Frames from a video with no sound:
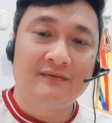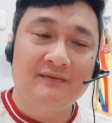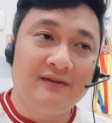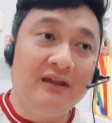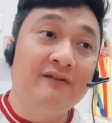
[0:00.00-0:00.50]

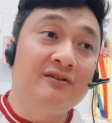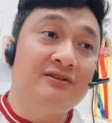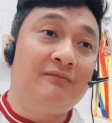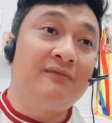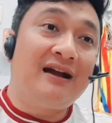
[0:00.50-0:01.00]
Even though
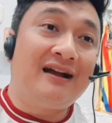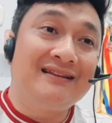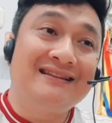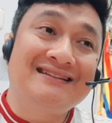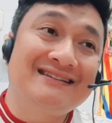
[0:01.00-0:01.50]

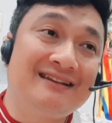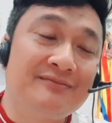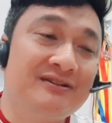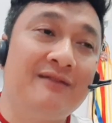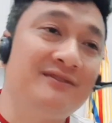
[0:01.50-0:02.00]

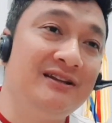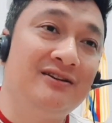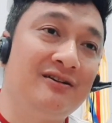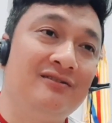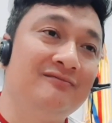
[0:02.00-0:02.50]
sometimes he
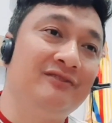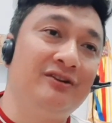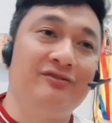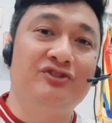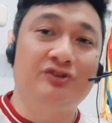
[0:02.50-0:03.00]
got
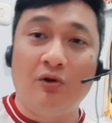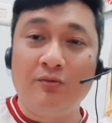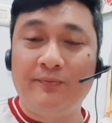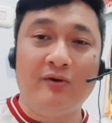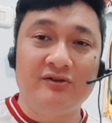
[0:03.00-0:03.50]

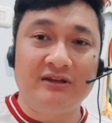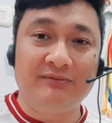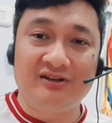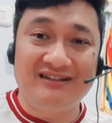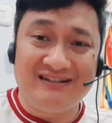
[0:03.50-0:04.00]
showboating
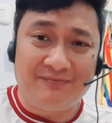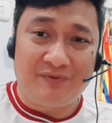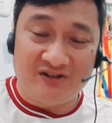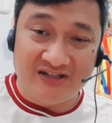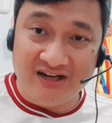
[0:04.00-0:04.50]
because he's a
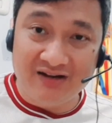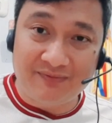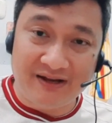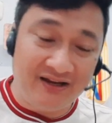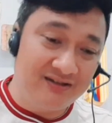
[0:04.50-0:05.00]
Brazilian
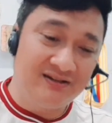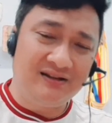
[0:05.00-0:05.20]
player,